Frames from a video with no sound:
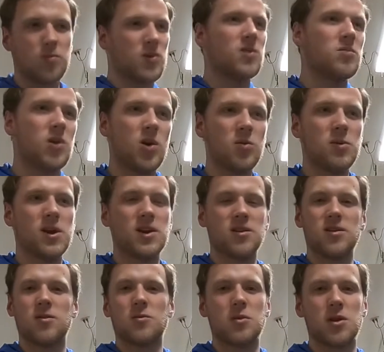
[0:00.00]
in the moment, you
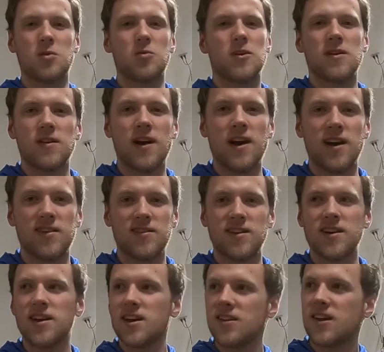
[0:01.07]
don't really realize
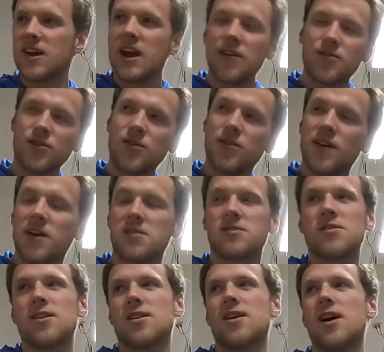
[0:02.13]
it, and then after the fact
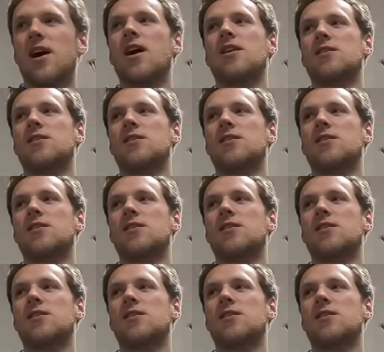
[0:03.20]
you're like,